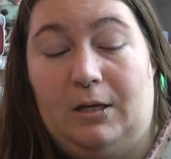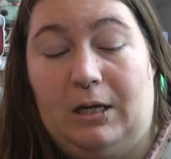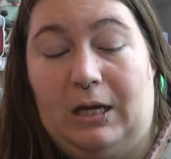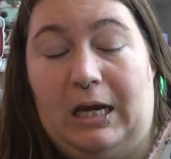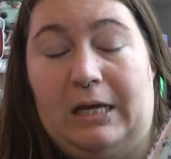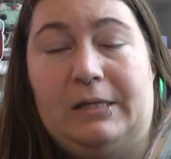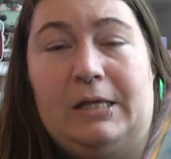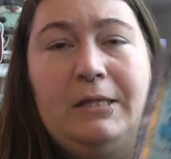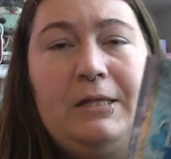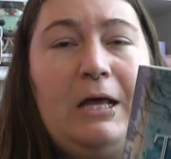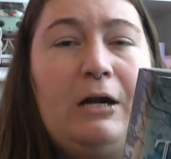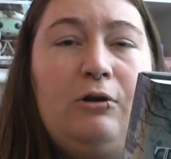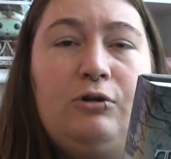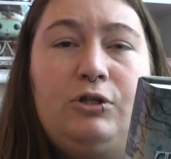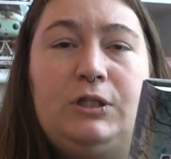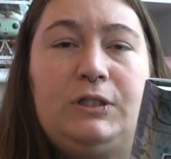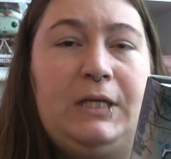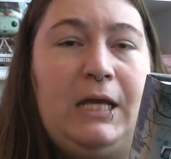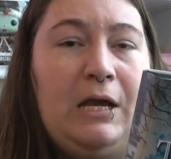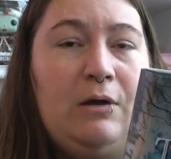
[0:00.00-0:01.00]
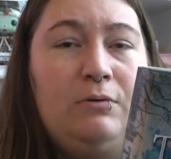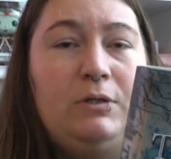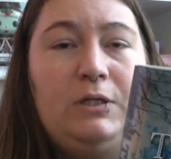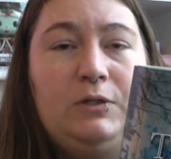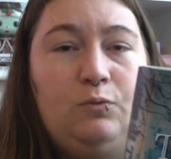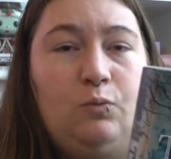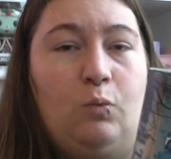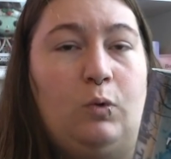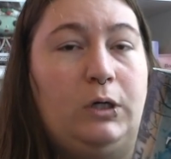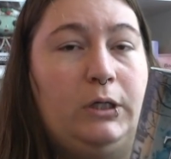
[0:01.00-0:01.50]
And then that'll just count
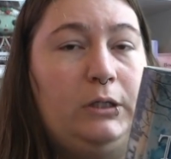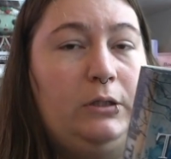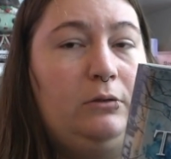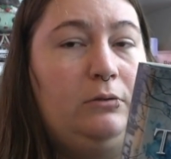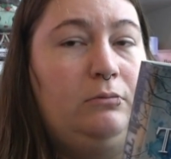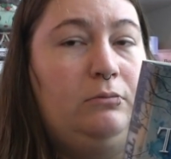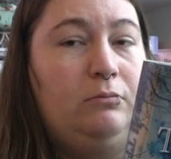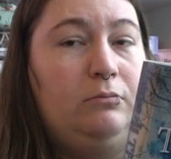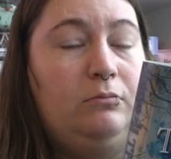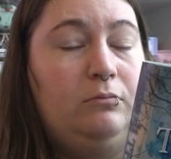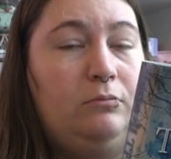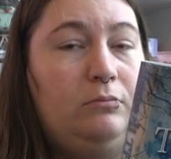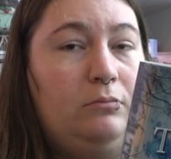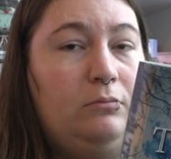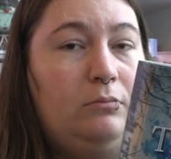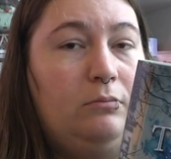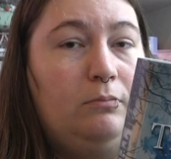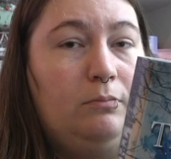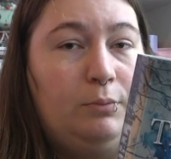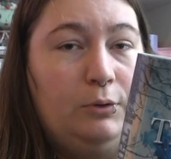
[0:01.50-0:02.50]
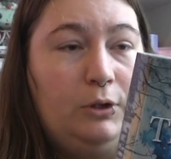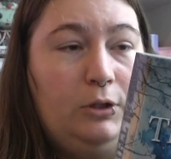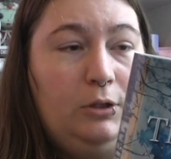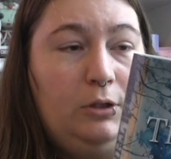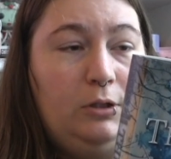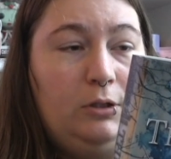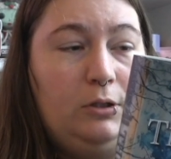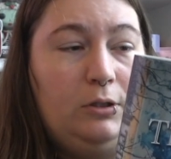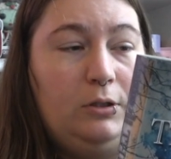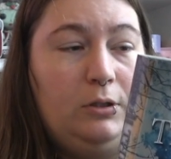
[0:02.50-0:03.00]
as one
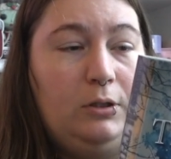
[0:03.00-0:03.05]
book.